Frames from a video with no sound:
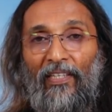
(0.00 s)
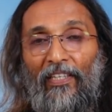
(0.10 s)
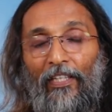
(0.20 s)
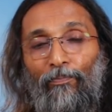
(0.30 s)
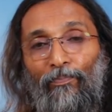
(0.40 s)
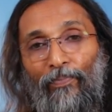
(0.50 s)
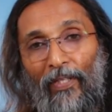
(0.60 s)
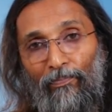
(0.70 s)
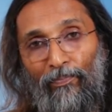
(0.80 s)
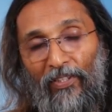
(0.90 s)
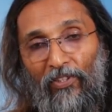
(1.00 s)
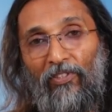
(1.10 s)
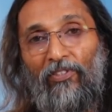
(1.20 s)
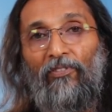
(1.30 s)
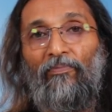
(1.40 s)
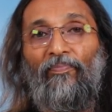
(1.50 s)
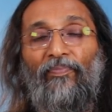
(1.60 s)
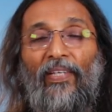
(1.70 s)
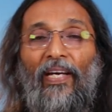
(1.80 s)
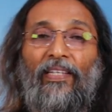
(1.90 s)
her purpose
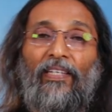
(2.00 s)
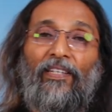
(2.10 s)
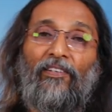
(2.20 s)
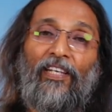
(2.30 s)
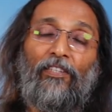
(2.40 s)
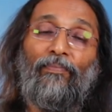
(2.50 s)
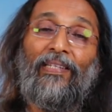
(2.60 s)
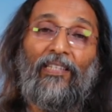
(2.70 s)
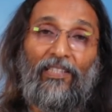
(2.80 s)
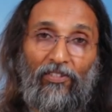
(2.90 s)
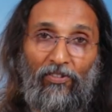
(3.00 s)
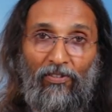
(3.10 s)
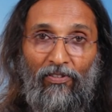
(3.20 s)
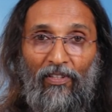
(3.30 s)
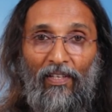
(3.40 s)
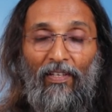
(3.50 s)
and her right methods.